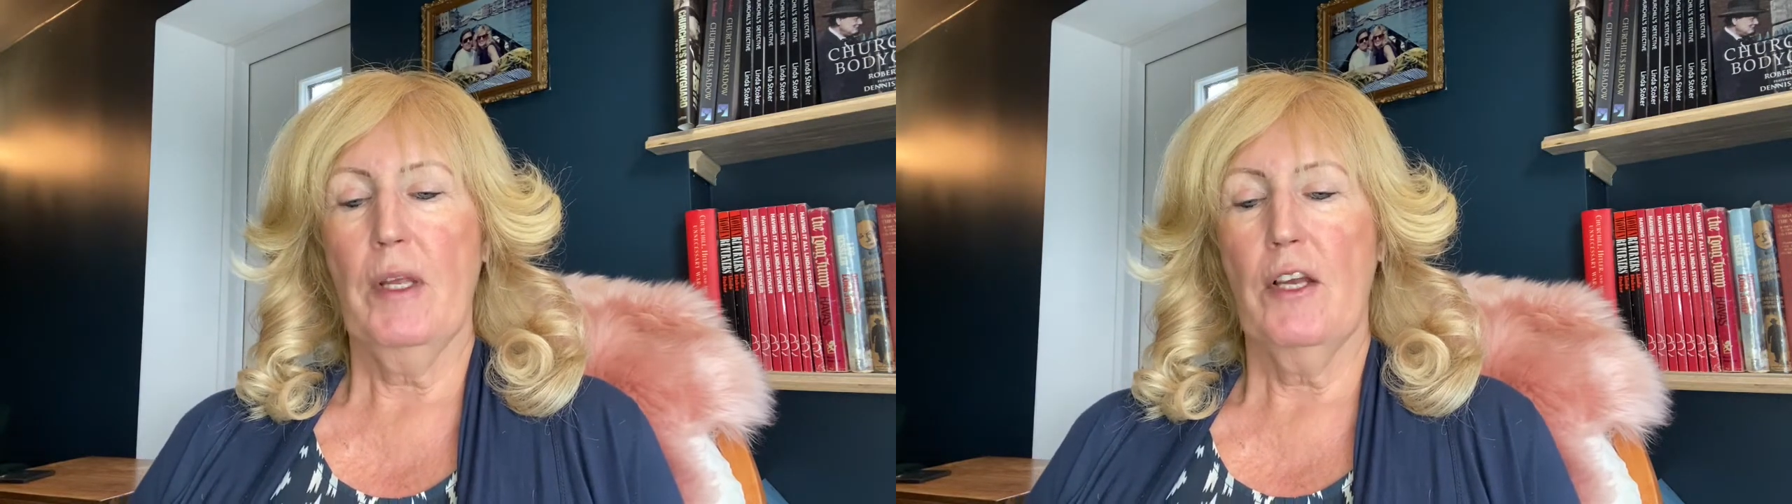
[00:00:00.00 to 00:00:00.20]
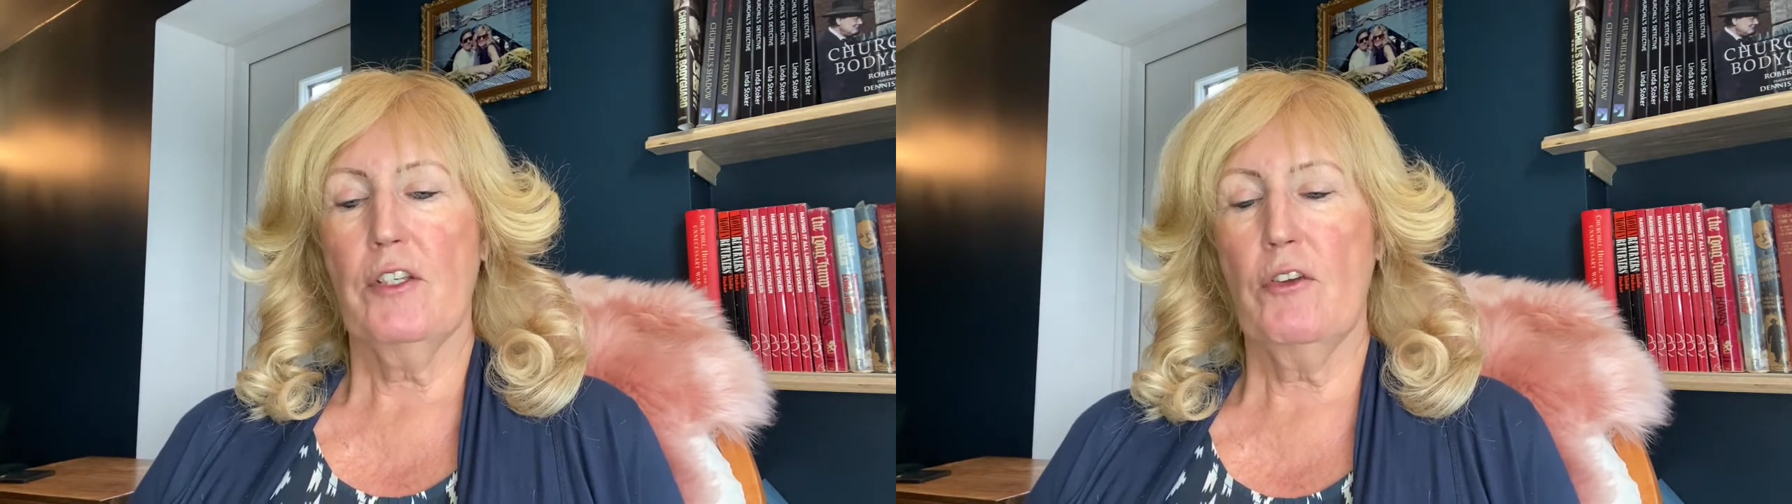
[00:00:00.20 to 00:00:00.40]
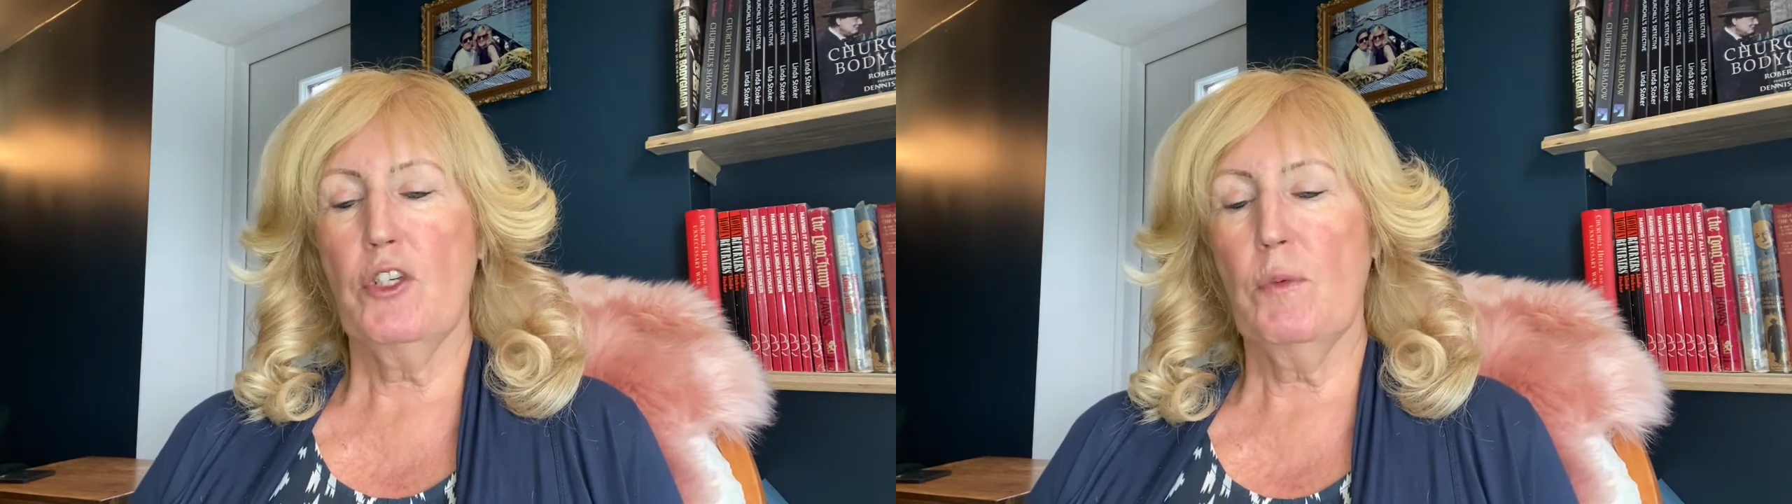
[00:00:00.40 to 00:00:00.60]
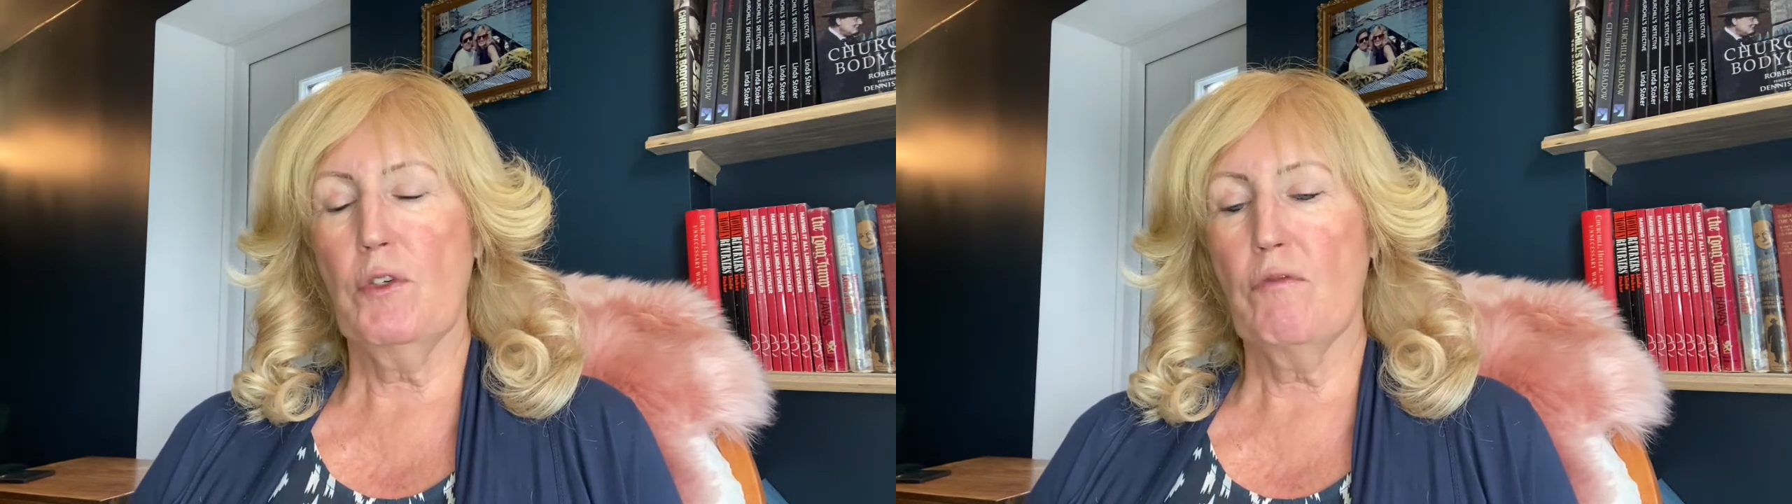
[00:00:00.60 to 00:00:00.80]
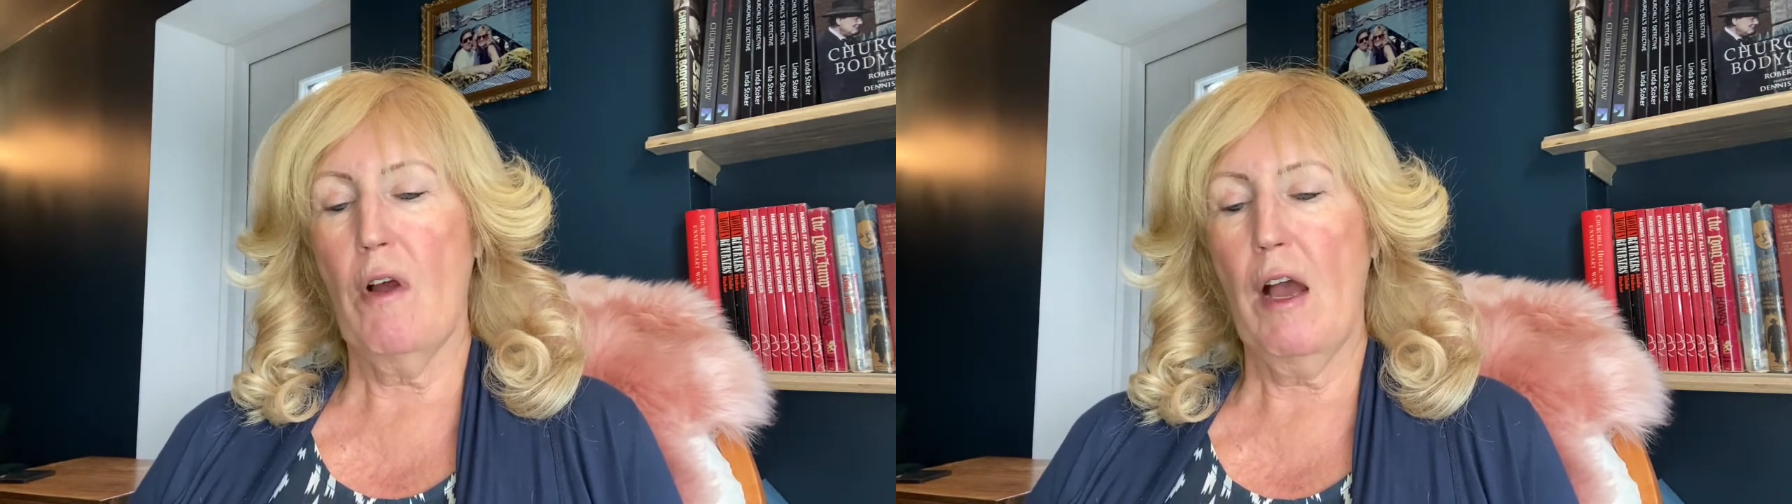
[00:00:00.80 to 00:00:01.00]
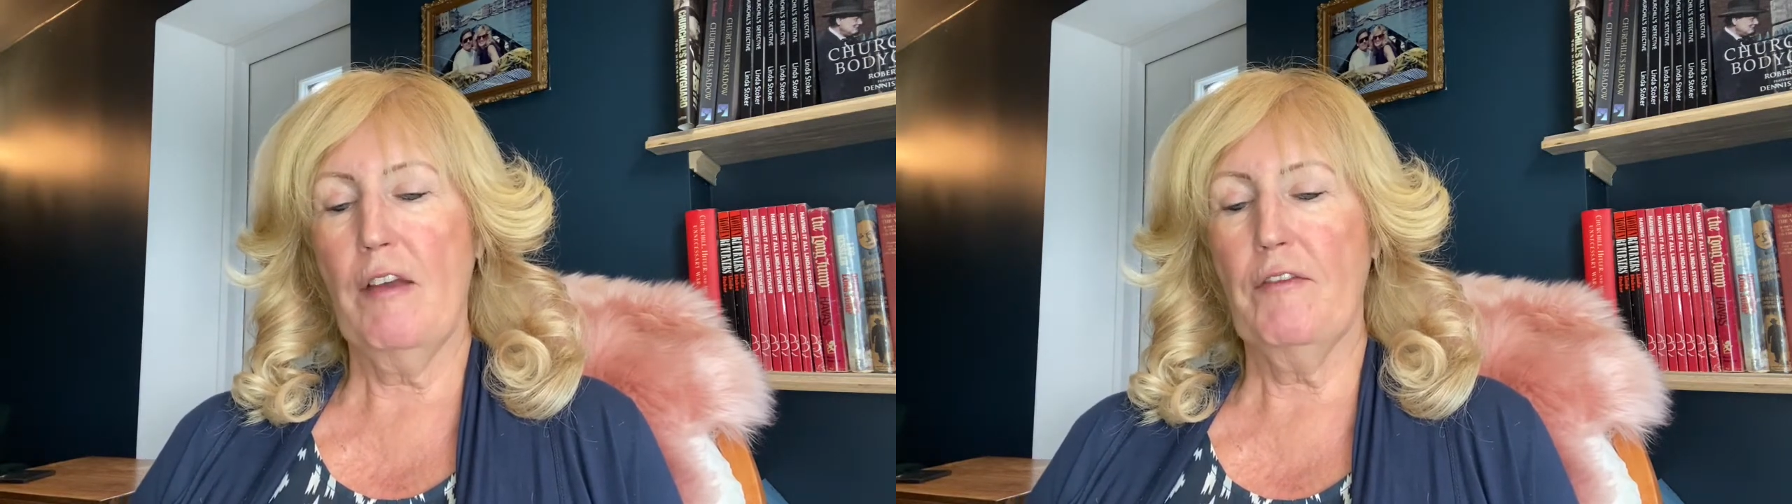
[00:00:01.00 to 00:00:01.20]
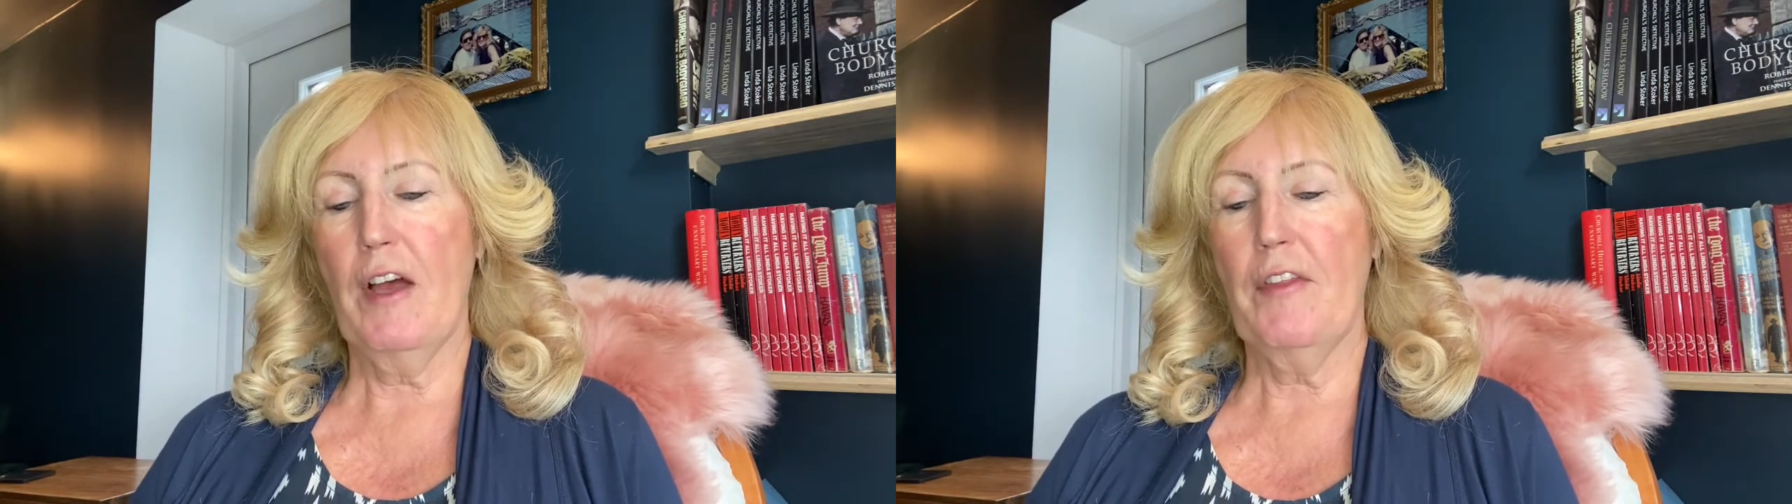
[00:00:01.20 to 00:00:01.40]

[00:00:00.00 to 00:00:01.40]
so she would arrive